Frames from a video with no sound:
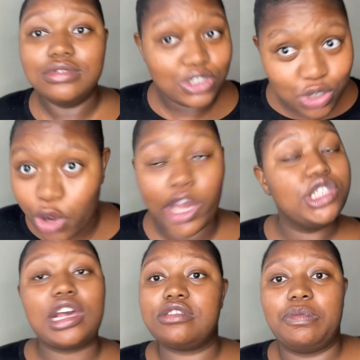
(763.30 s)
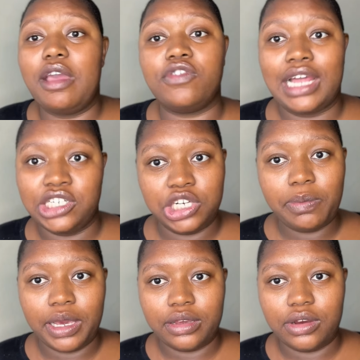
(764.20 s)
you're going to have to pay for that
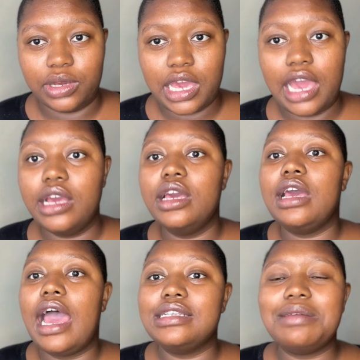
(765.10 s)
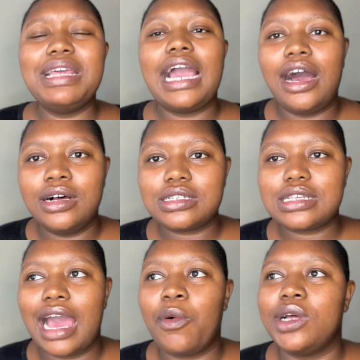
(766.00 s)
shipping okay and something else
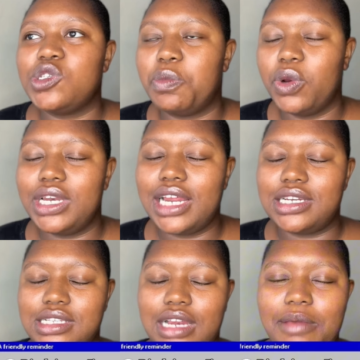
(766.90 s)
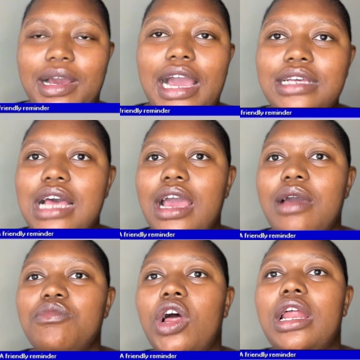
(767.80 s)
i want to put a disclaimer guys i
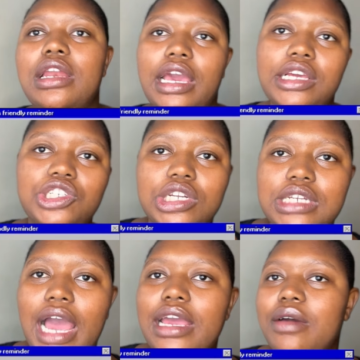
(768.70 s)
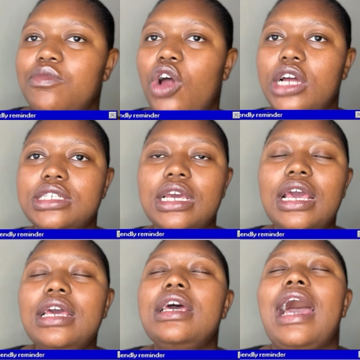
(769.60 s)
am not an agent i am not
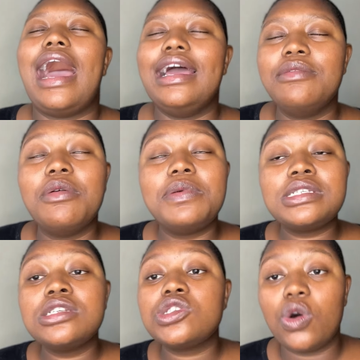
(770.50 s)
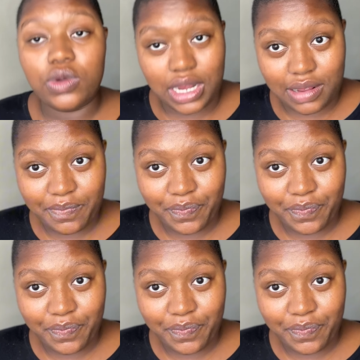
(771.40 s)
i am a business owner